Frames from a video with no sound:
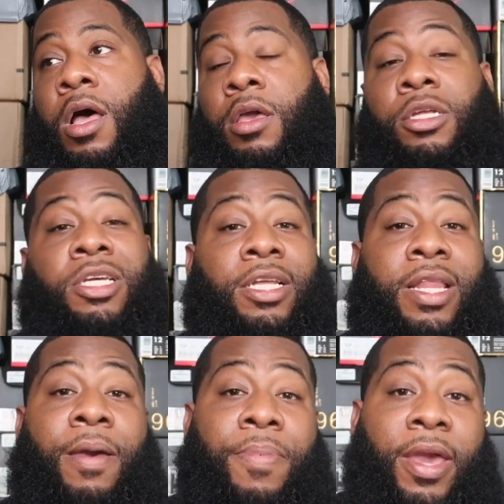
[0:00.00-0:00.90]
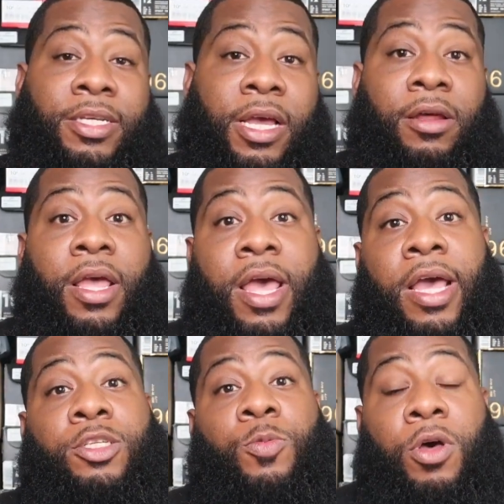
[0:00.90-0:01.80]
you can check that page out
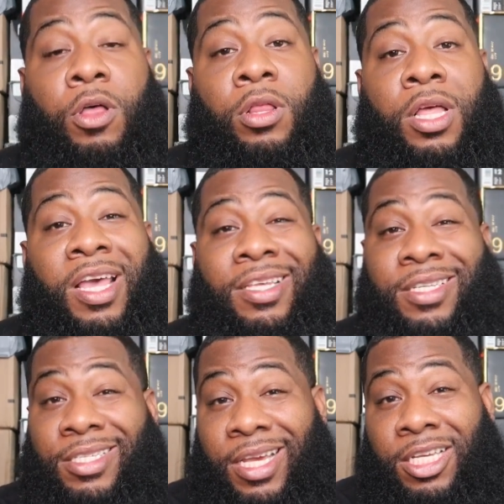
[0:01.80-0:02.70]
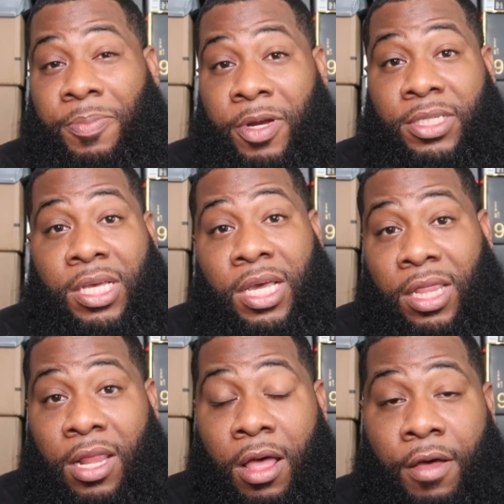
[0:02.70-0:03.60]
as well. It's the Shakespeare's
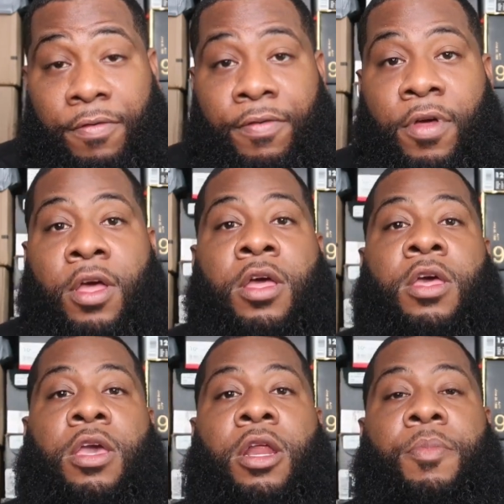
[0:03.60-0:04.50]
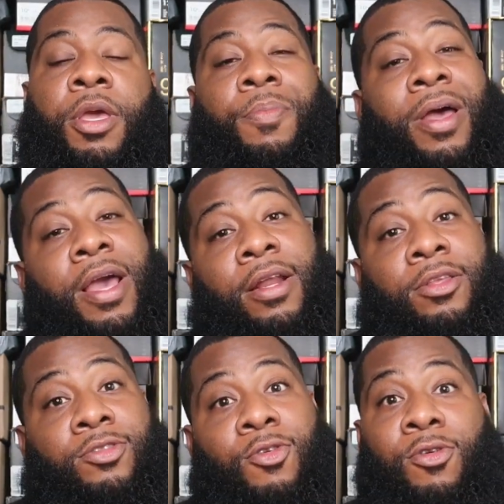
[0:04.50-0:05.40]
in Love. You know what I mean? Probably
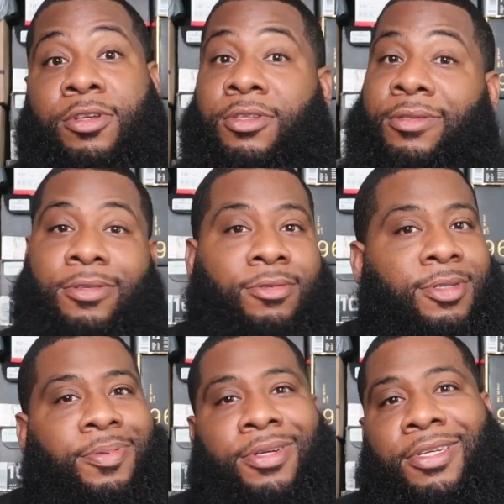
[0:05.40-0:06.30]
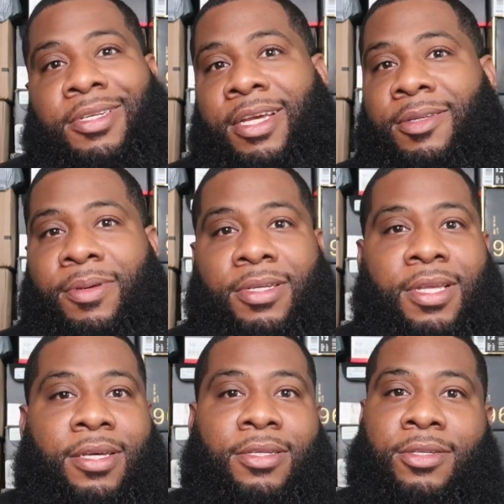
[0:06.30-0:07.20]
gotta scroll, because as soon as you put in Shakespeare, it's
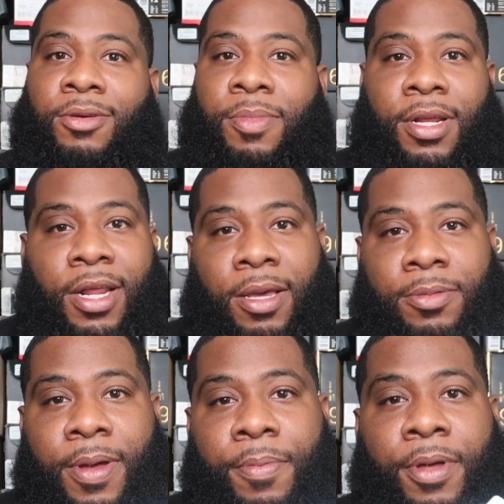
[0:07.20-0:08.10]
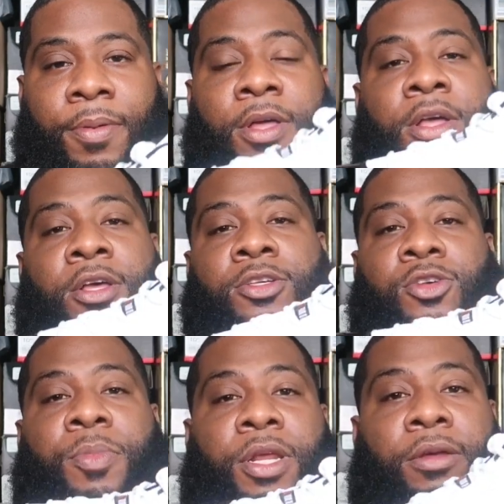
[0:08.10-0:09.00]
like so many names pop up.
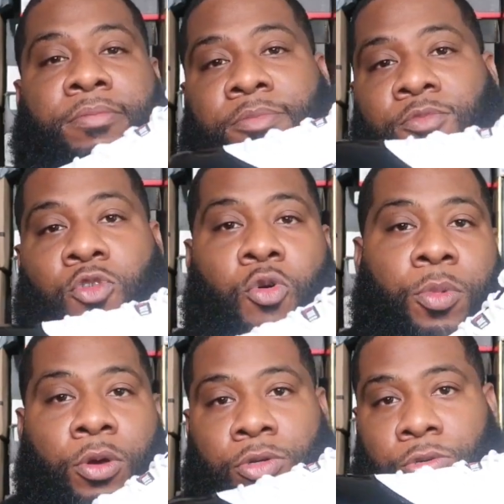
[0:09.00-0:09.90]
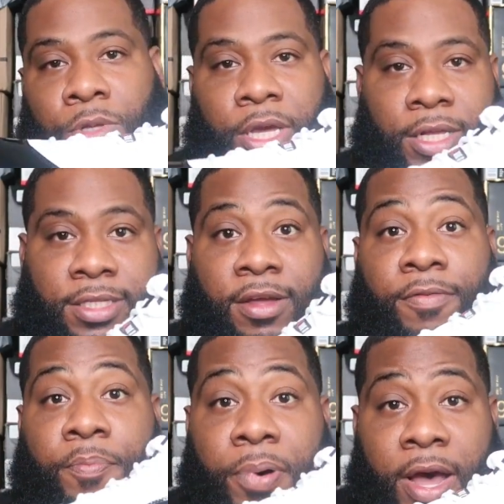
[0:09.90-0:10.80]
So many Romeo and Juliet
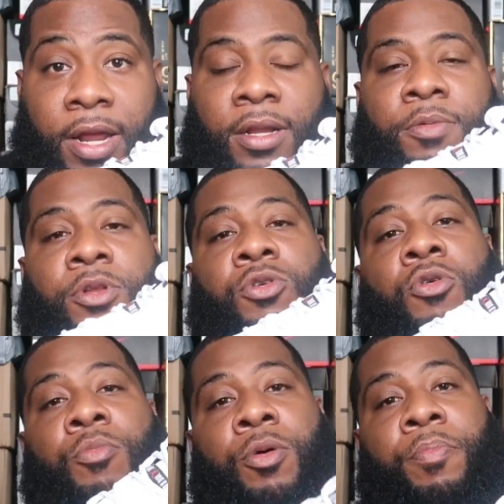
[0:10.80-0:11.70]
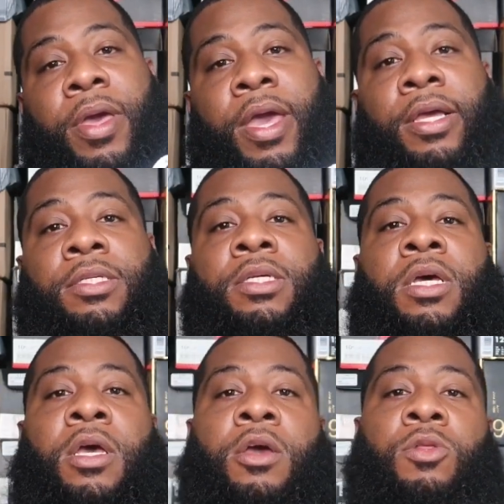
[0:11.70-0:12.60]
stuff. But we're doing mukbangs,
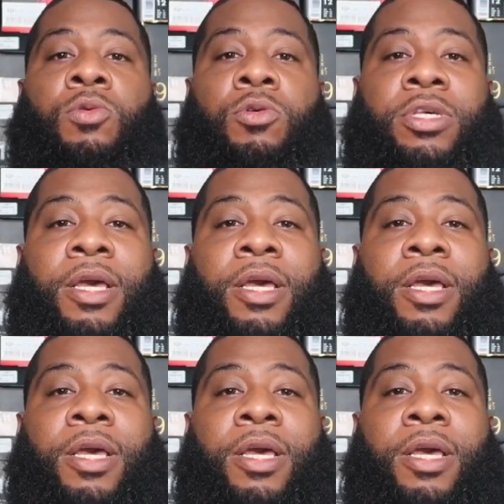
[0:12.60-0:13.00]
doing all